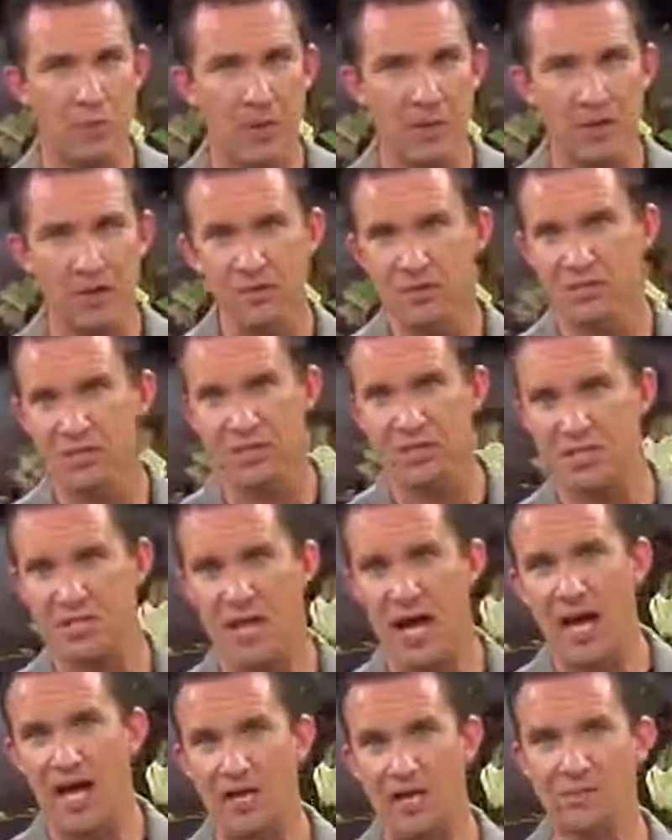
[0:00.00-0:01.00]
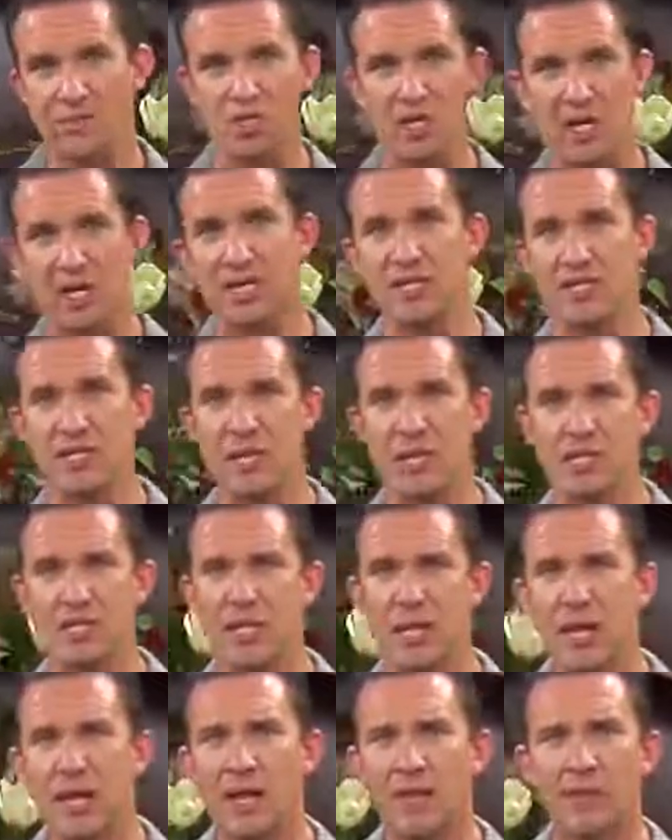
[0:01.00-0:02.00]
pierced the side of Jesus,
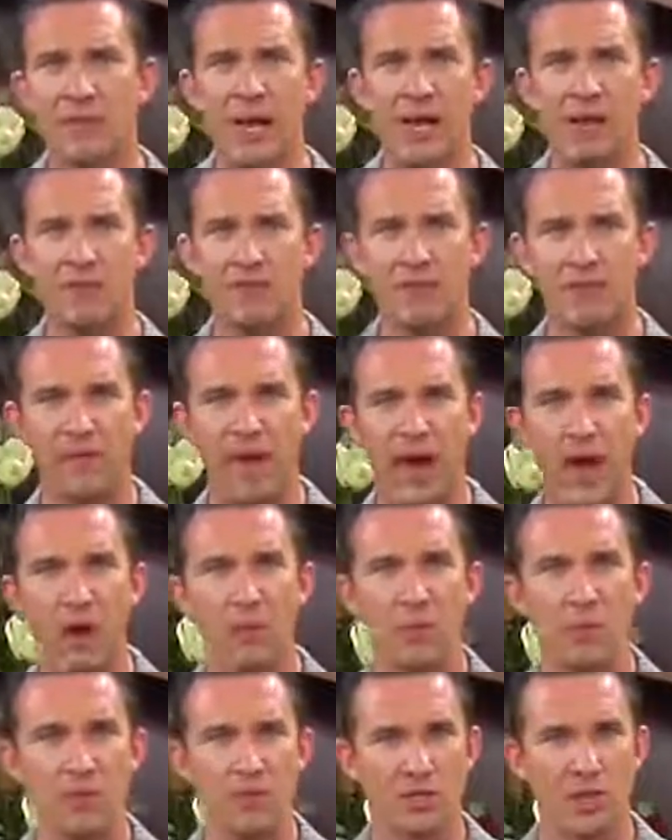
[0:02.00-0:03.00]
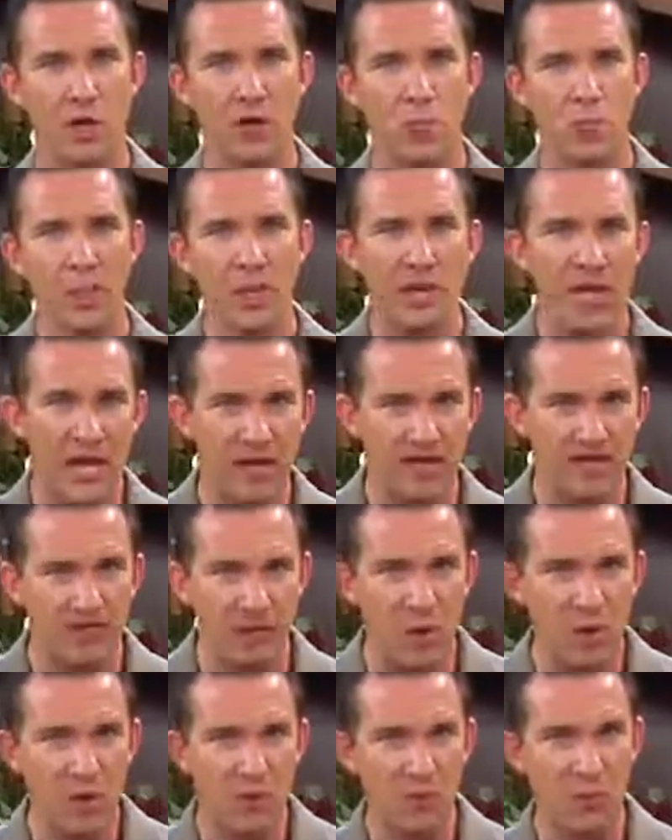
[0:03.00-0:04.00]
that fountain was open, and
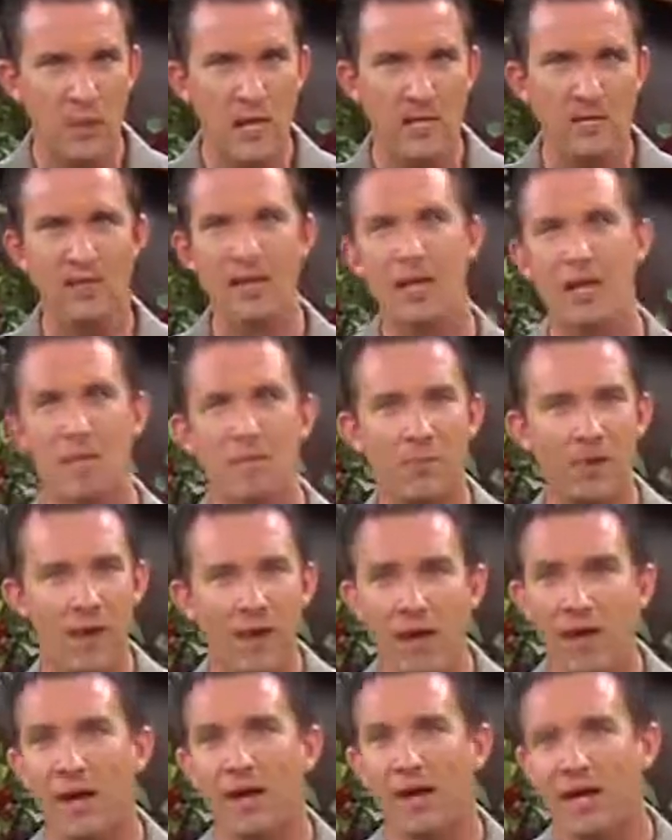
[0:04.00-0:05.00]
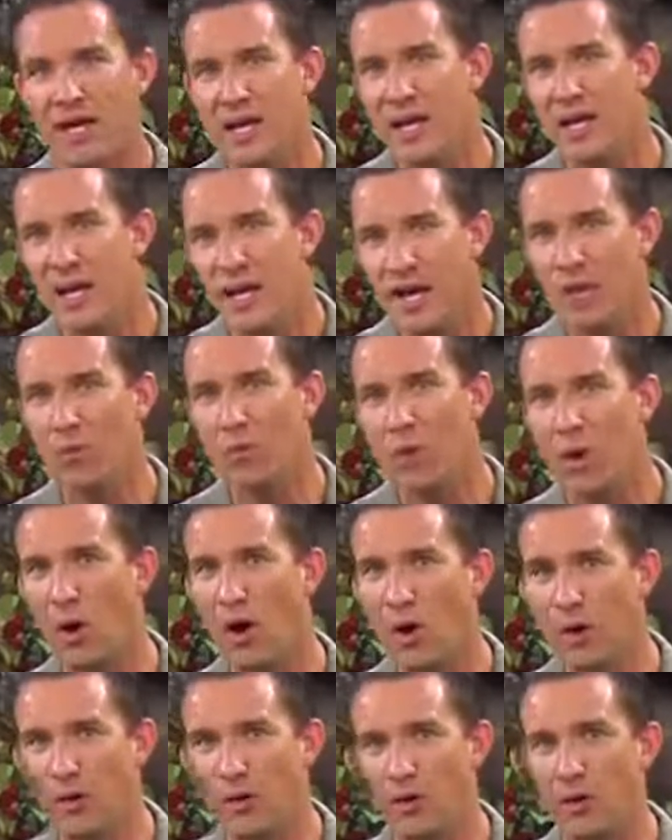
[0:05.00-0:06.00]
forthwith came blood and
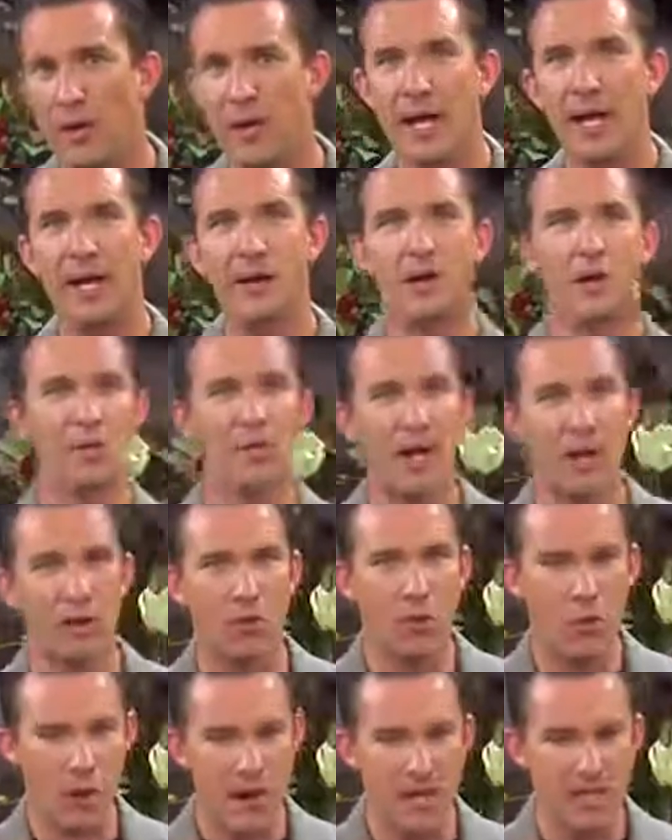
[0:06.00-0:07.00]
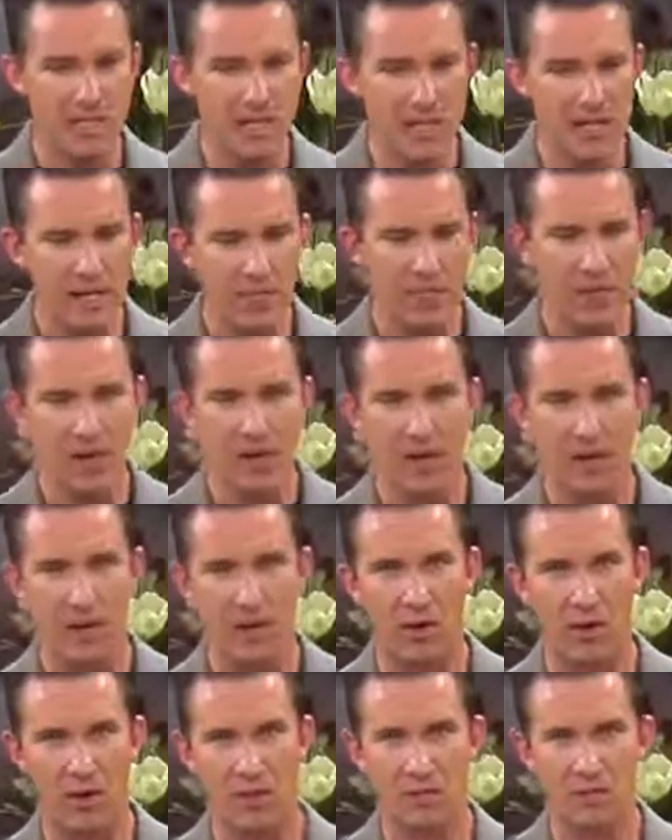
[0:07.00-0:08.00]
water. And on that great day of
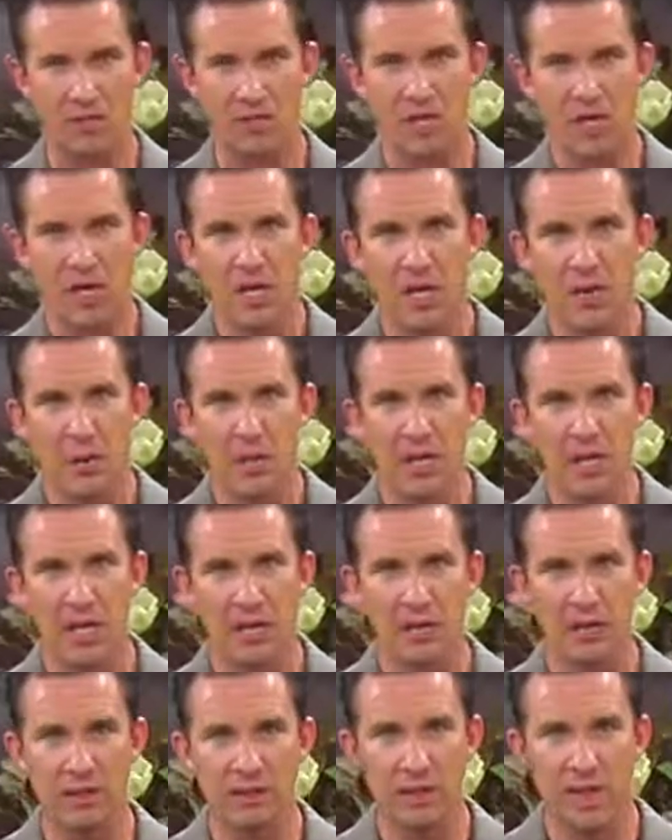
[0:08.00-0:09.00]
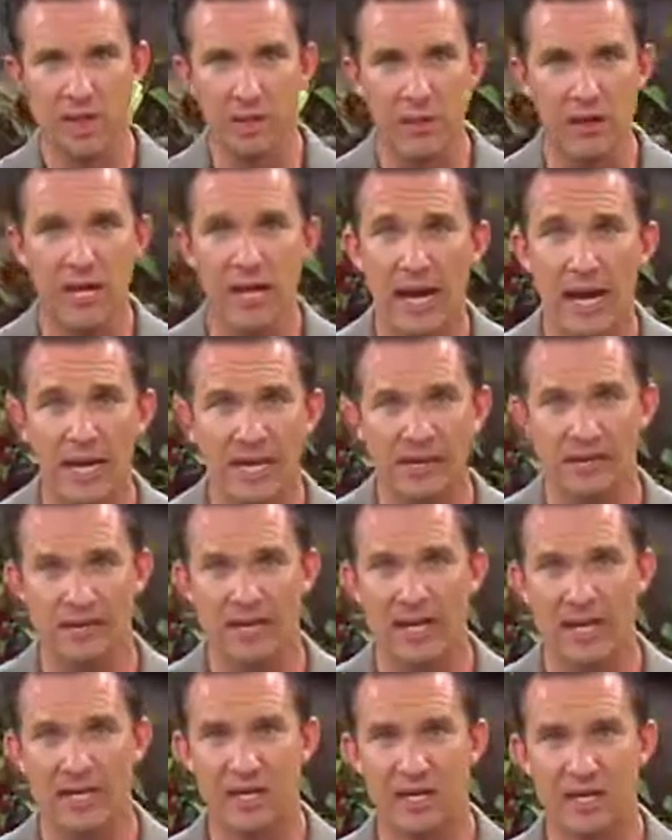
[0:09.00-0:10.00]
Pentecost, when they realized
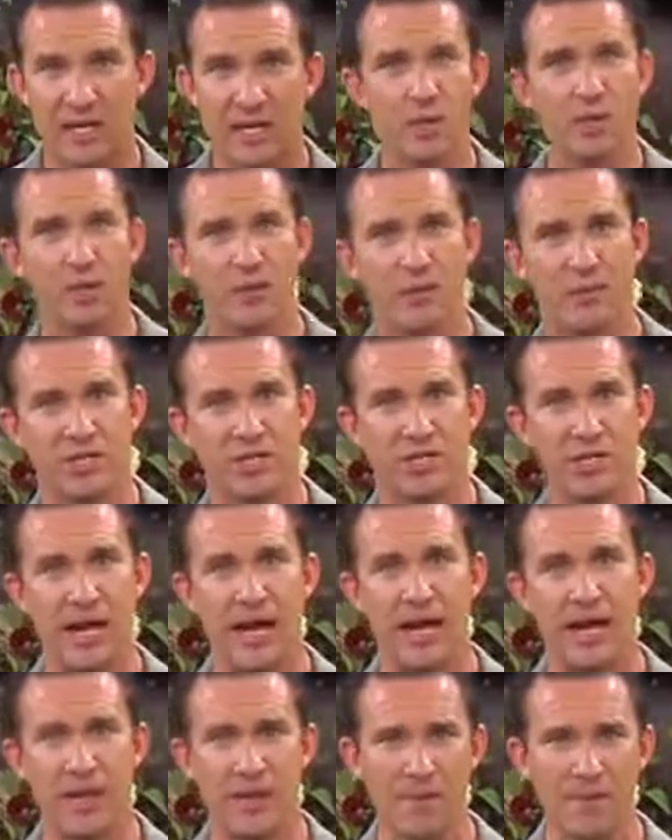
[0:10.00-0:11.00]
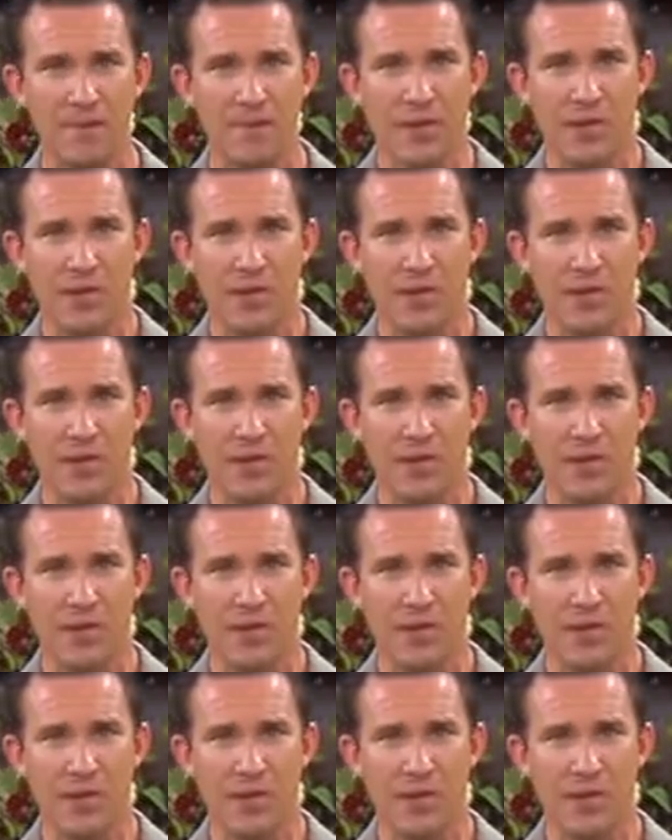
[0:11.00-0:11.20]
they had killed their Messiah,